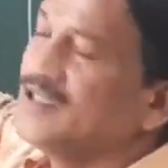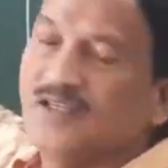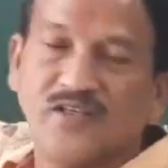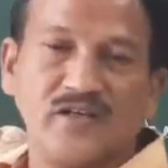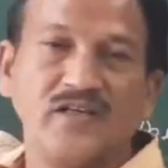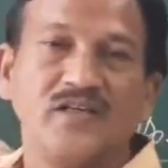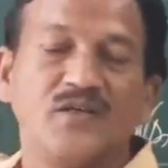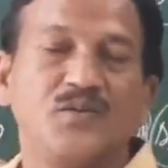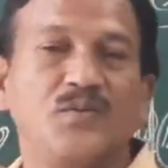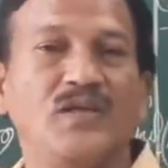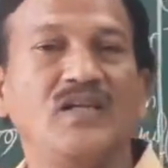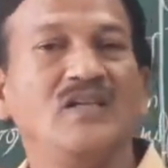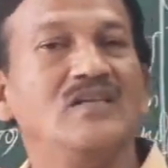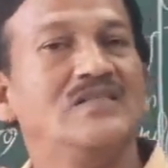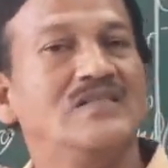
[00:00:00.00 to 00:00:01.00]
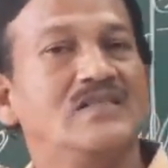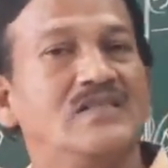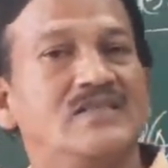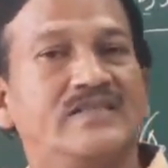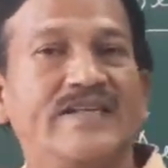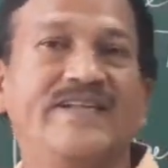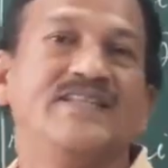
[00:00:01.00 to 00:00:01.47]
drawer will
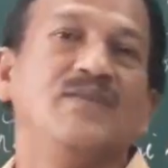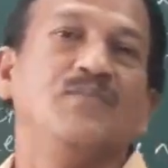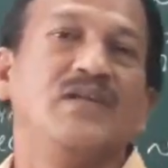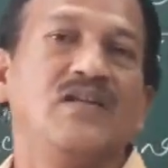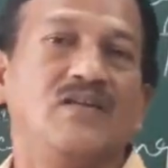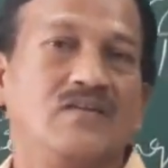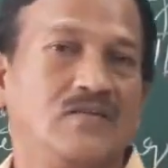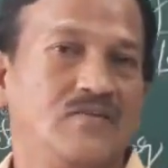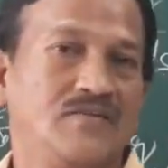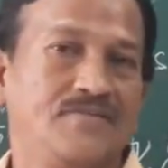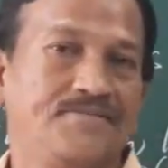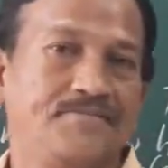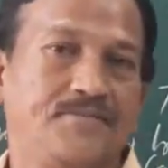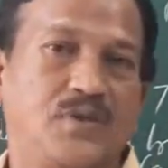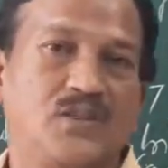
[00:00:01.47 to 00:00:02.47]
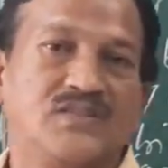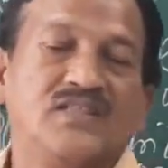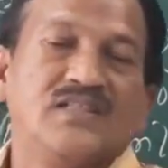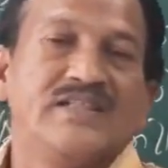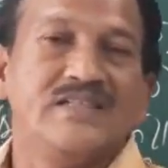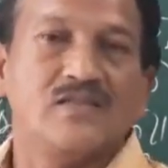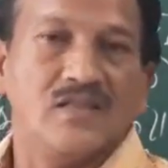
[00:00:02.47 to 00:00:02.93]
send the bill for the
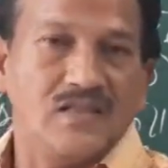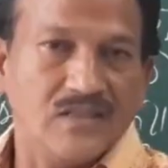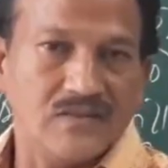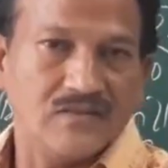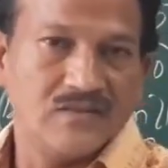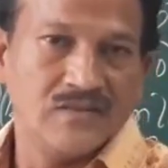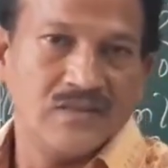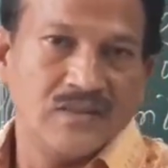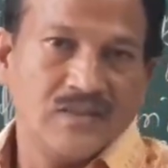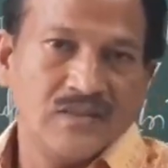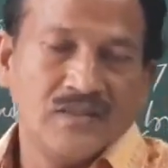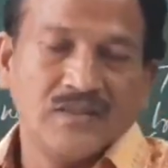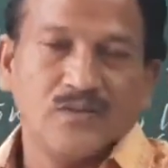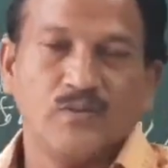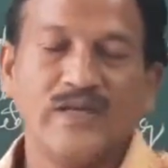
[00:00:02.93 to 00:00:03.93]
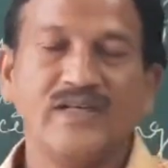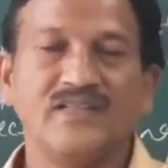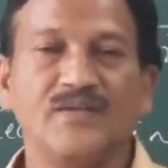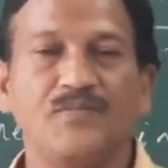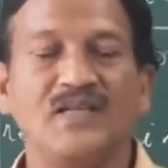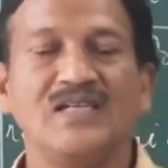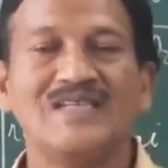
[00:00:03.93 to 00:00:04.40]
dishonor. When
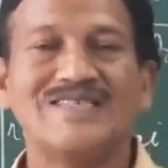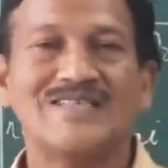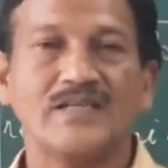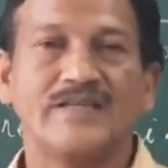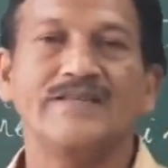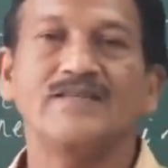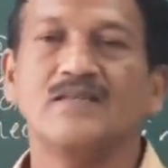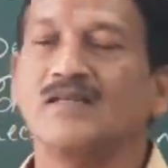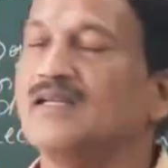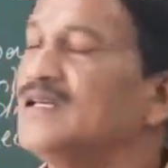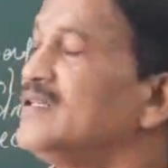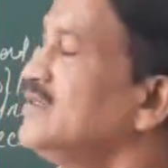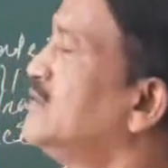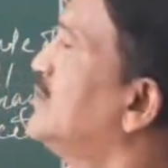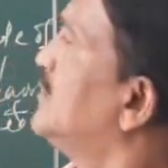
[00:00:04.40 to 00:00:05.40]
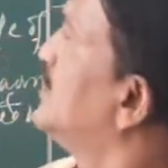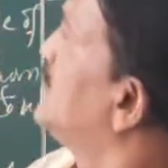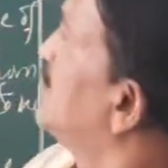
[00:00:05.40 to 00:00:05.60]
the bill is dishonor,